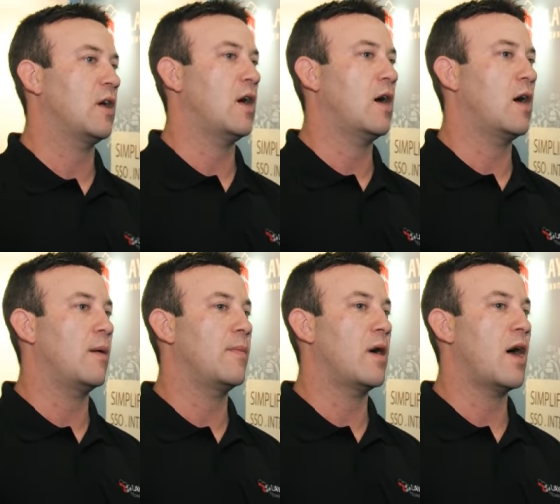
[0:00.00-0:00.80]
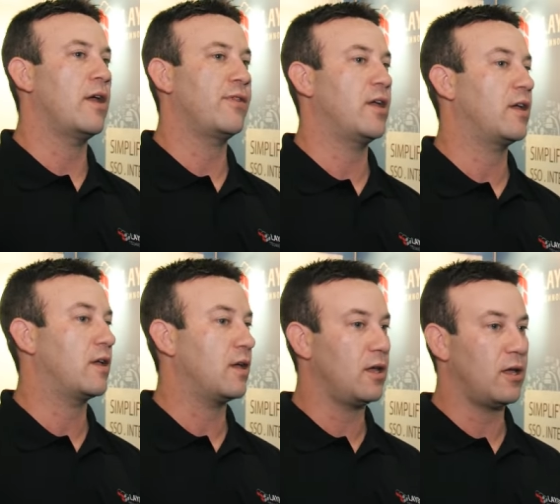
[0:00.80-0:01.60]
Um, I think
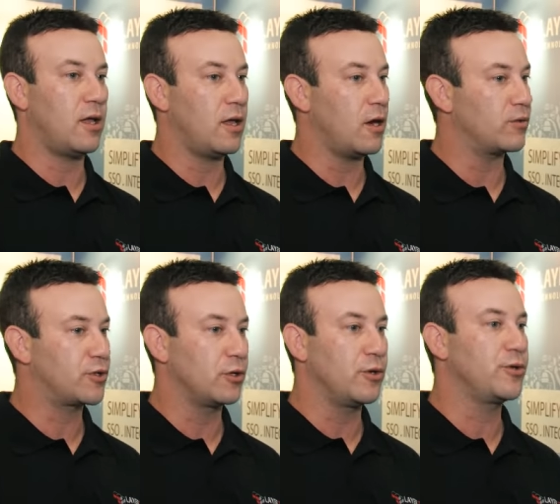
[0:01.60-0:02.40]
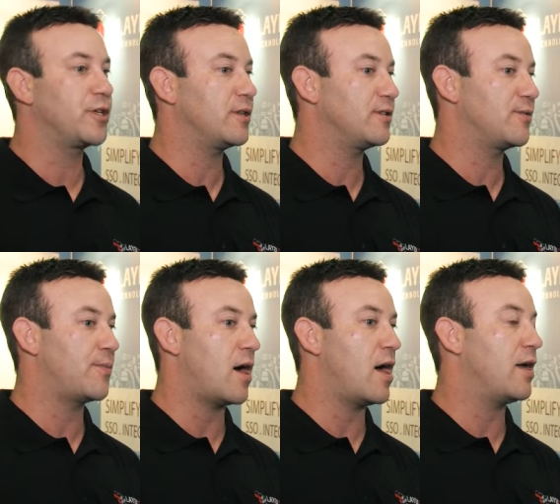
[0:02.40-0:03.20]
you know, solutions
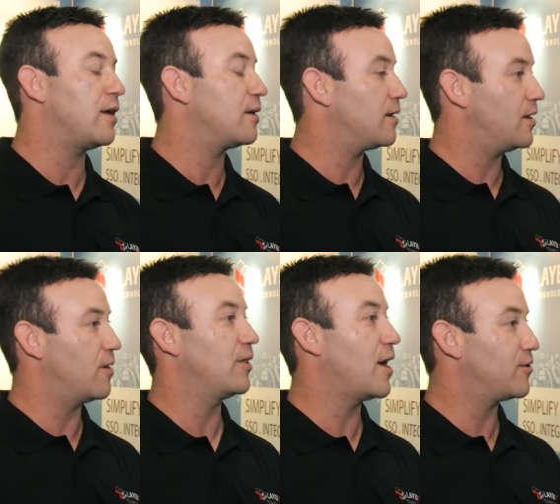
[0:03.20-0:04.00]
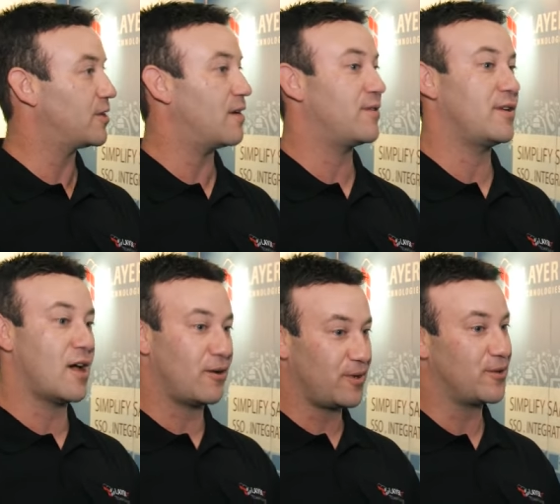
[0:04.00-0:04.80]
by, you know, layer seven
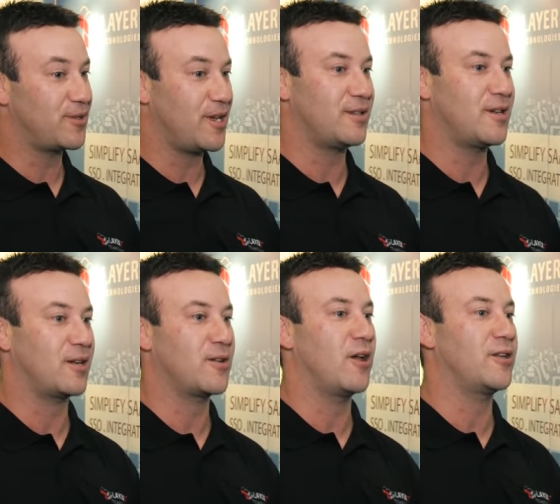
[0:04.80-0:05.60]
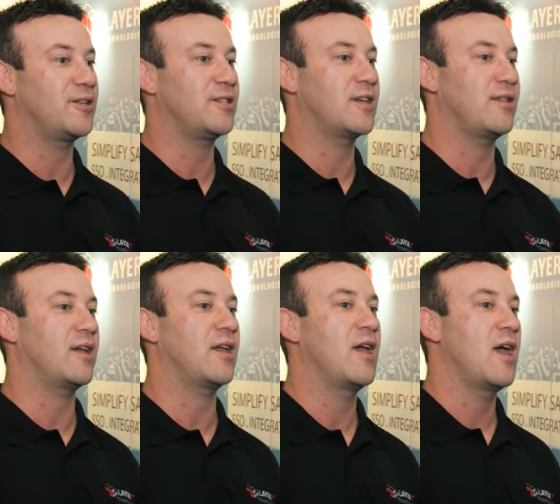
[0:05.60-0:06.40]
now, you know, CA technologies, I think,